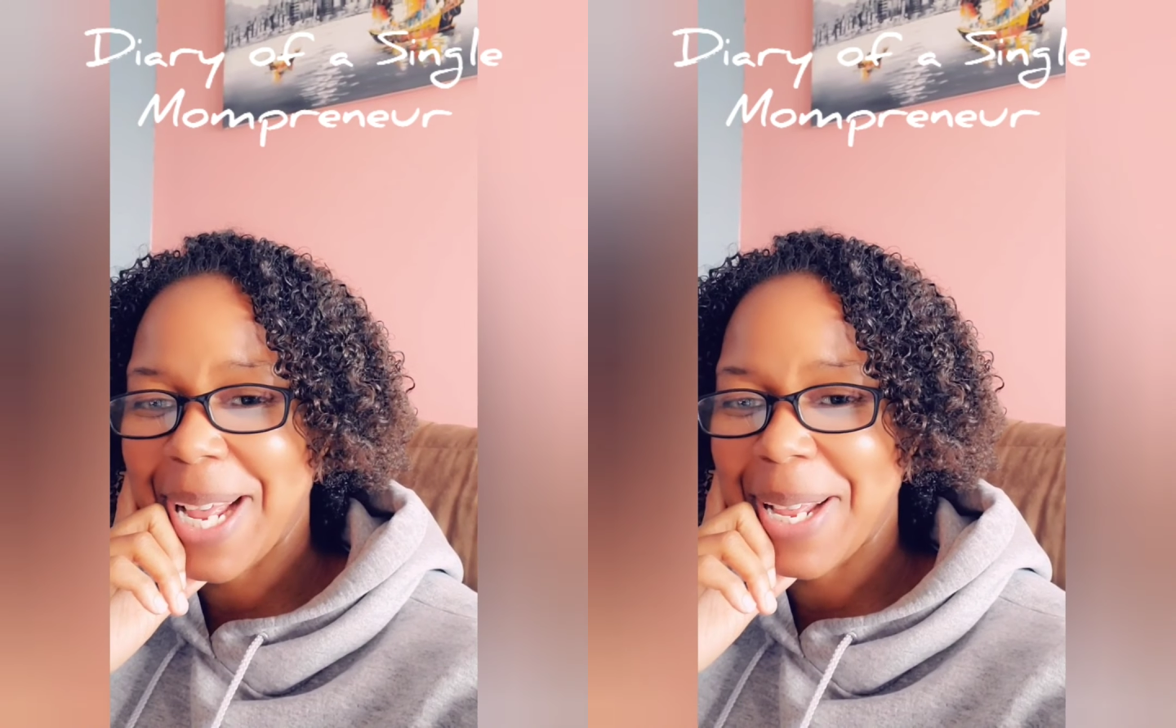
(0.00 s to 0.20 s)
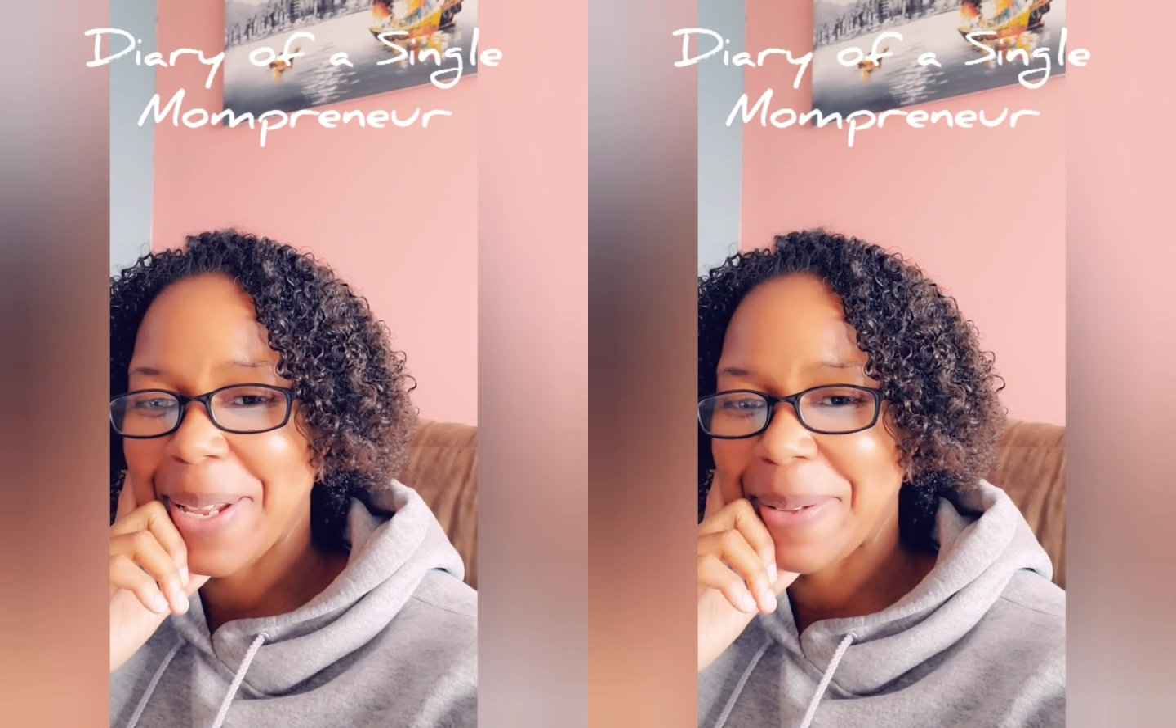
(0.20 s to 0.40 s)

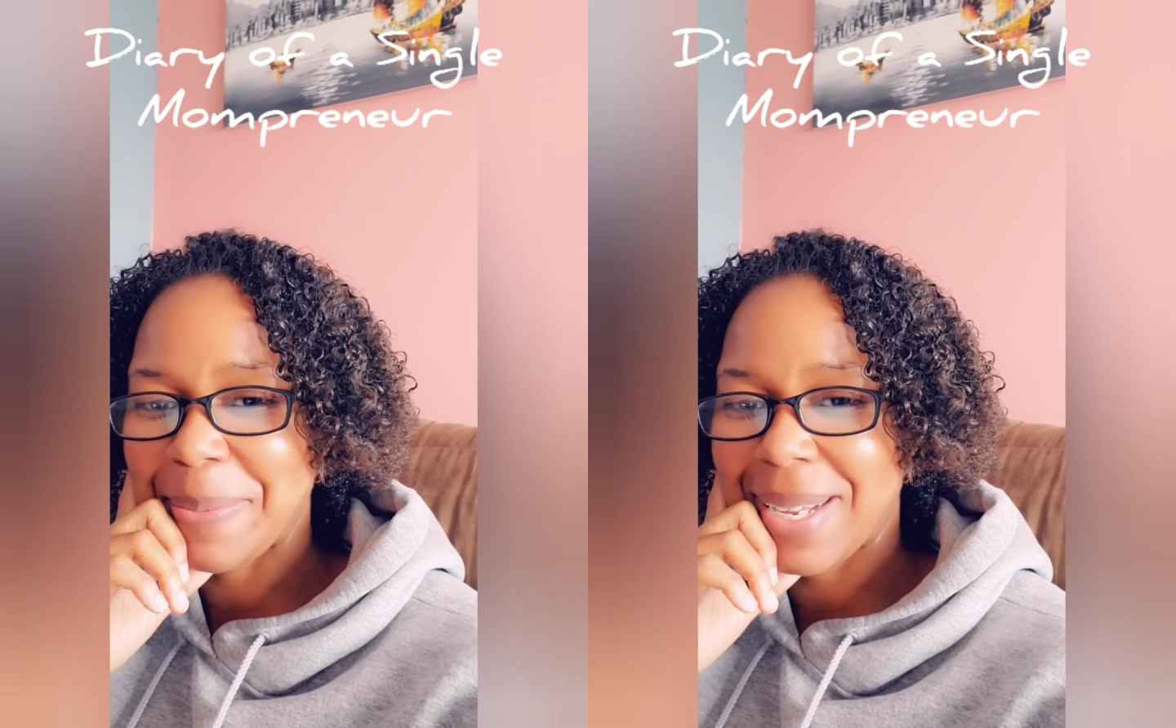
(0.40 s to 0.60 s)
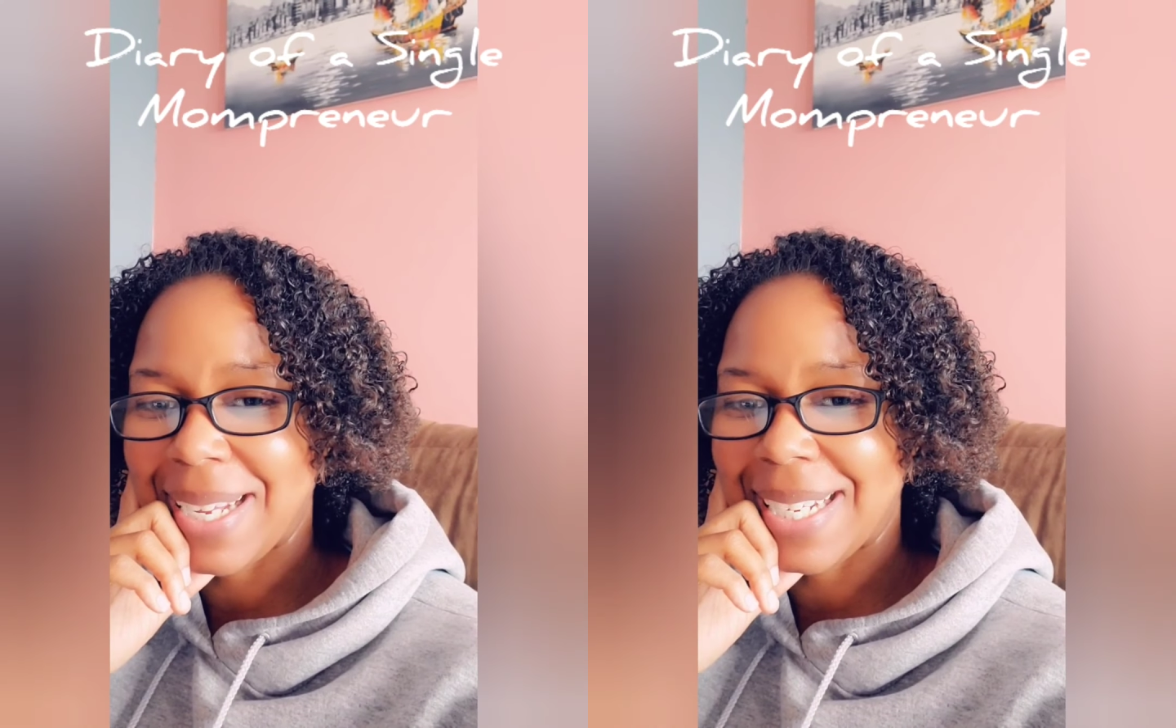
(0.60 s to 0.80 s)

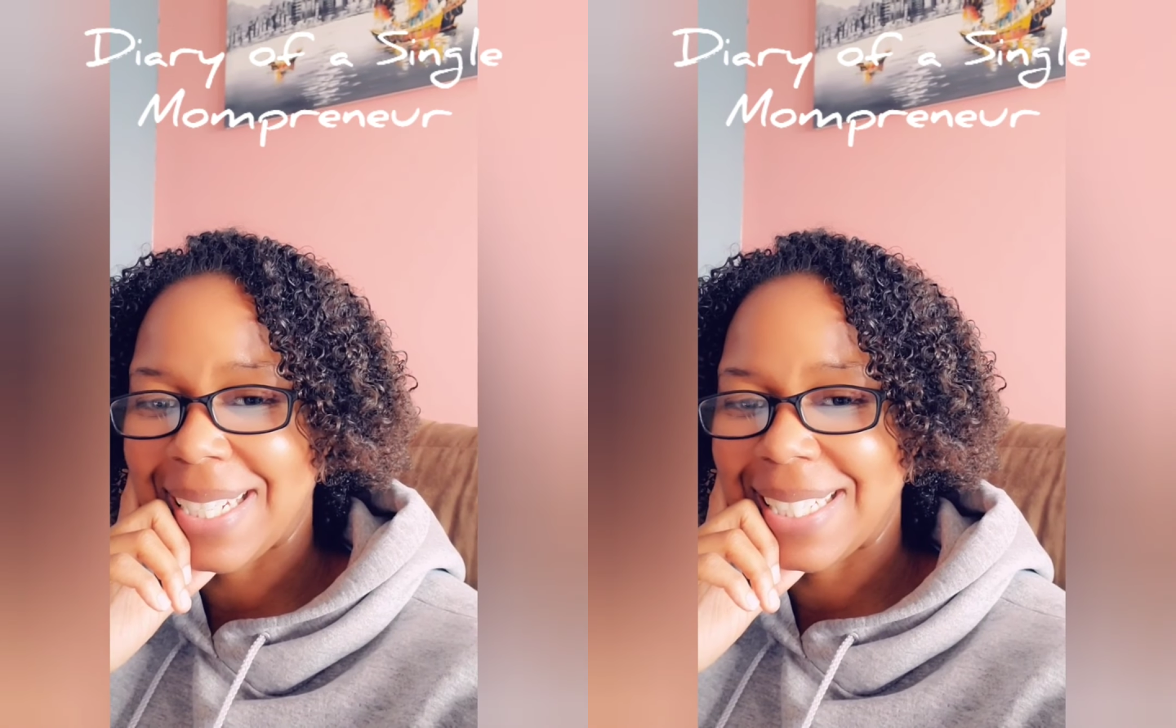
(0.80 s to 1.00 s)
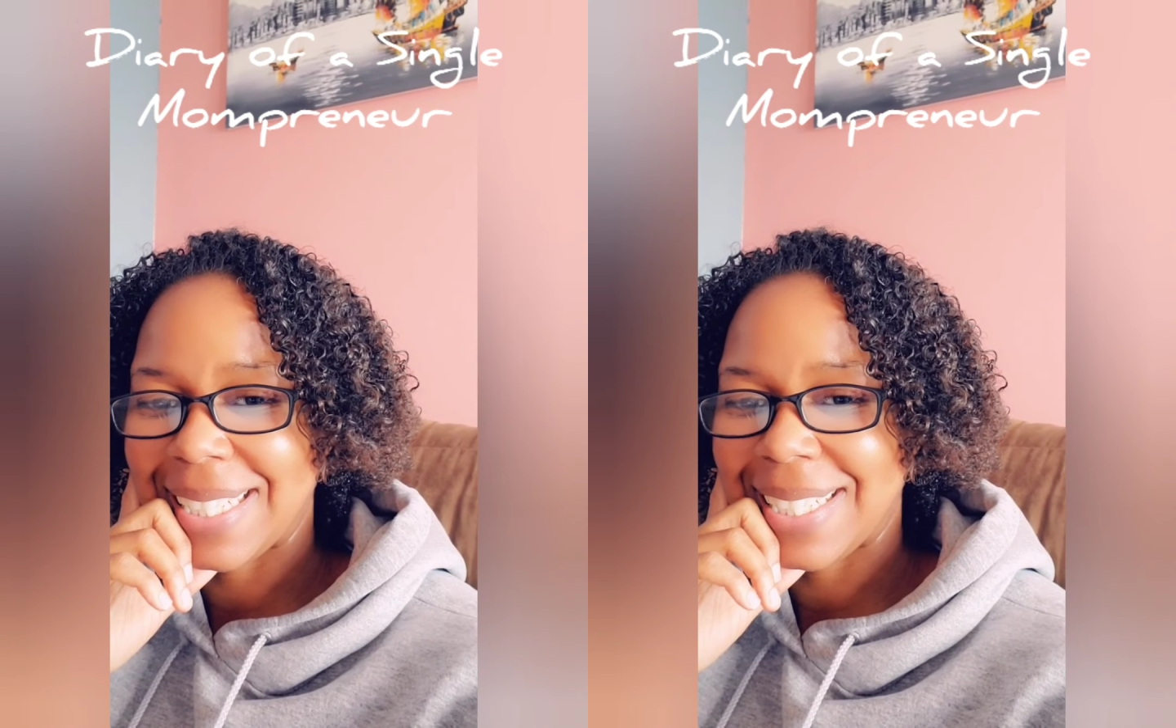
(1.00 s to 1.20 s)
I'm
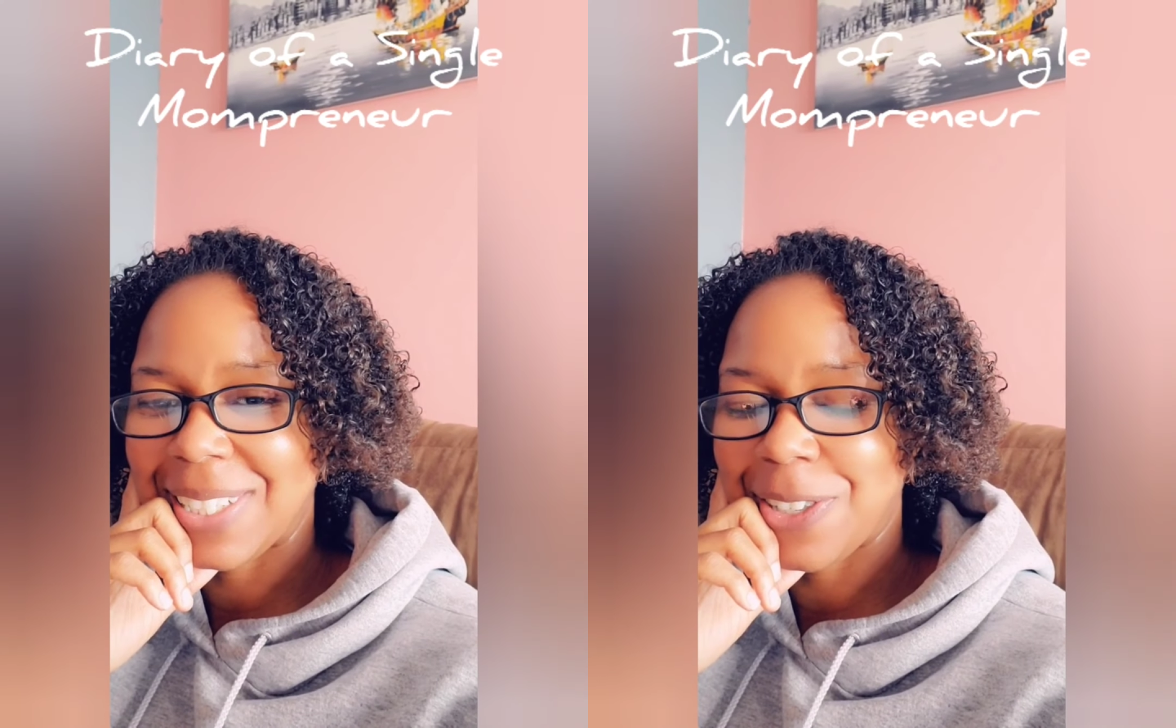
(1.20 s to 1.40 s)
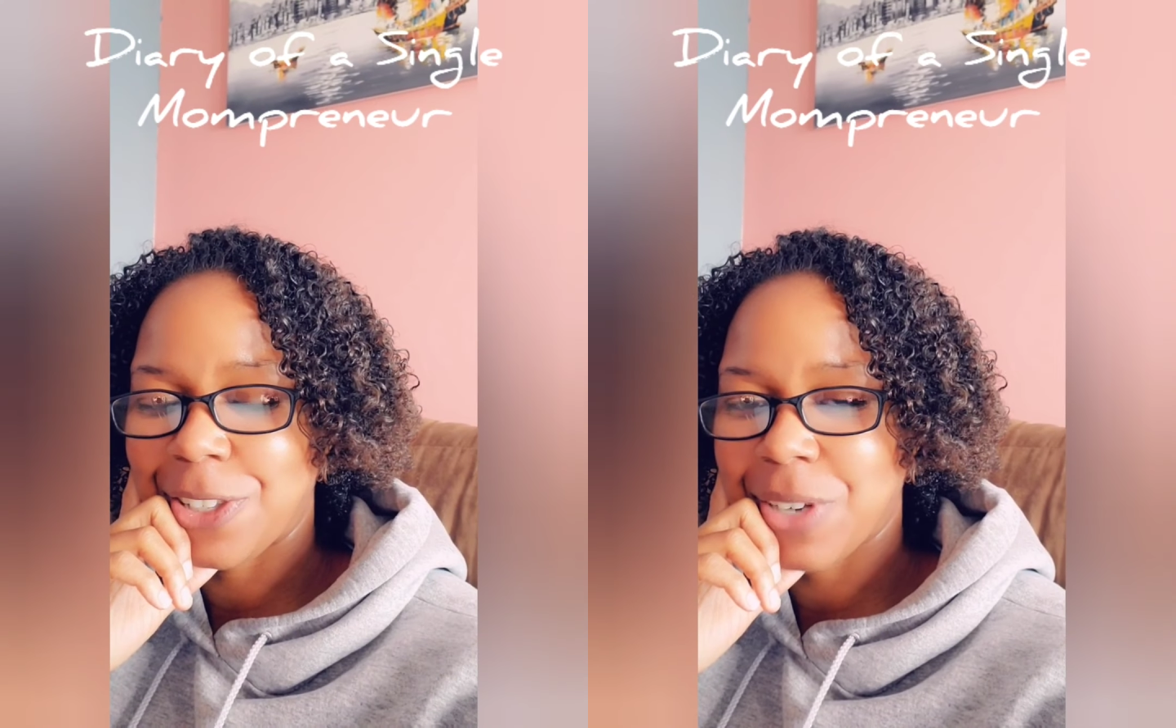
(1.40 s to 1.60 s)

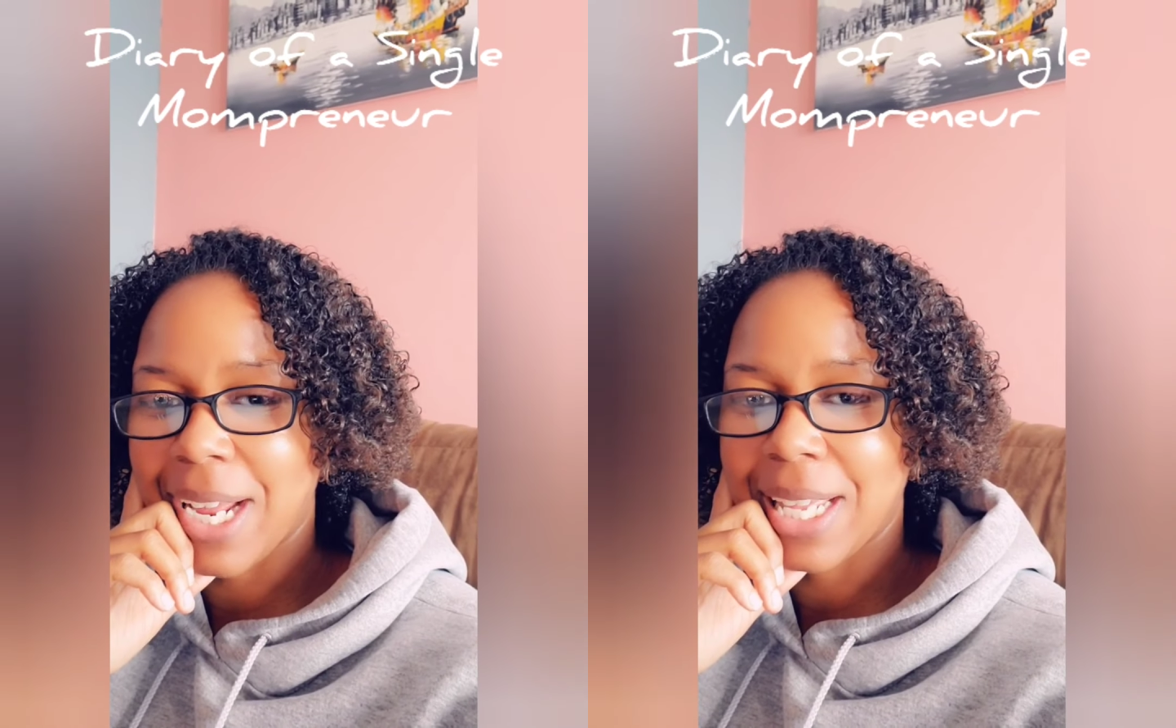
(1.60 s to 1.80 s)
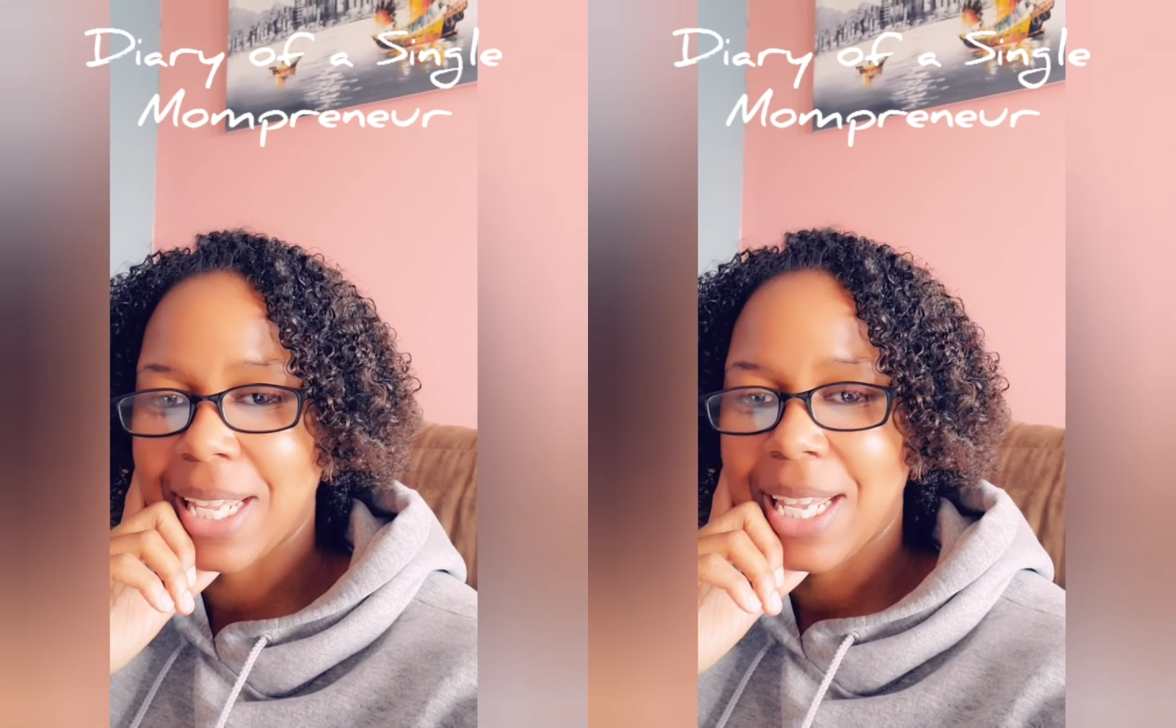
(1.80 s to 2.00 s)
on
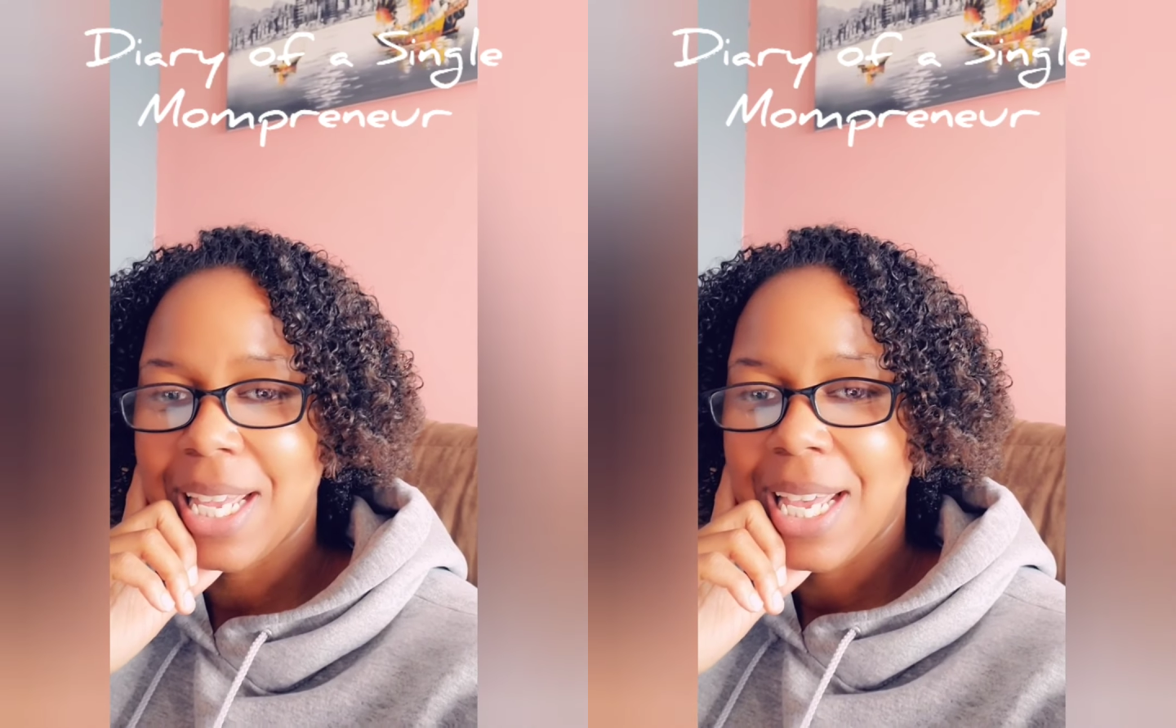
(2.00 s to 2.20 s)
track.